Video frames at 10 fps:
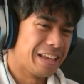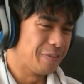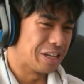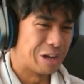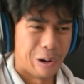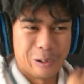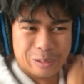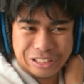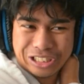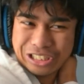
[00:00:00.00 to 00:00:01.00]
Even Yor
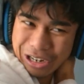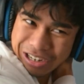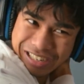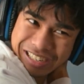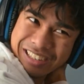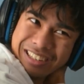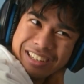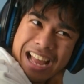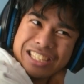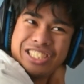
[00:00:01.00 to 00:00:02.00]
was shook!
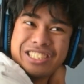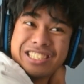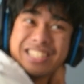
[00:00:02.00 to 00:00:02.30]
And she's an